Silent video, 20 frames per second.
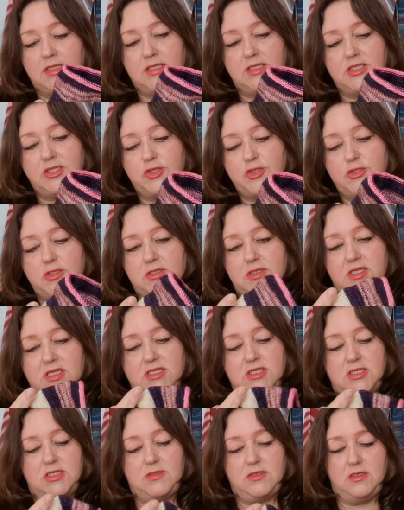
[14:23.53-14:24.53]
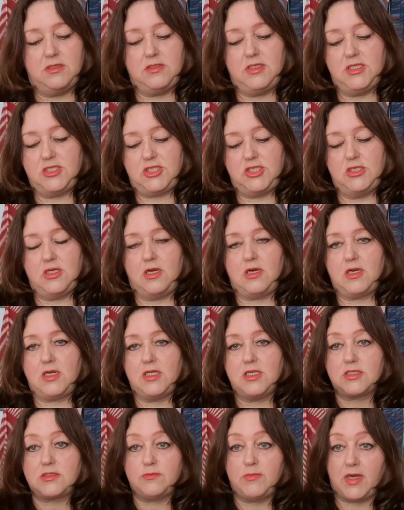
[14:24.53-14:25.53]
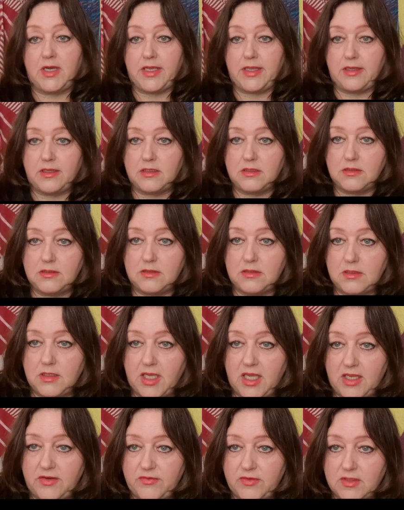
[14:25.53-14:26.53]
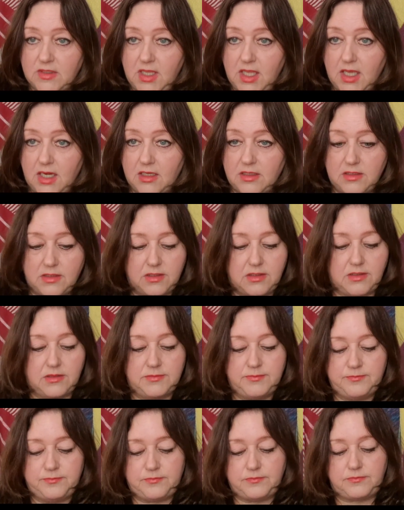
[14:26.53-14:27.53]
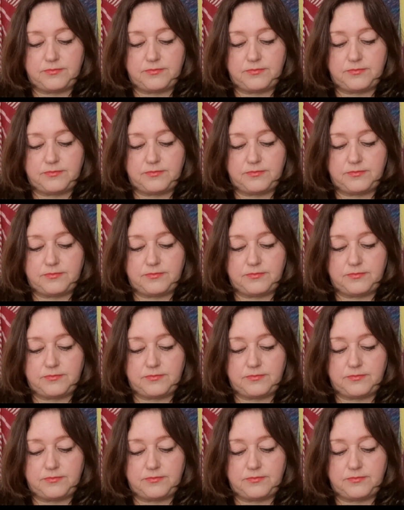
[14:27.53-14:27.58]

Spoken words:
This yarn is my advent calendar,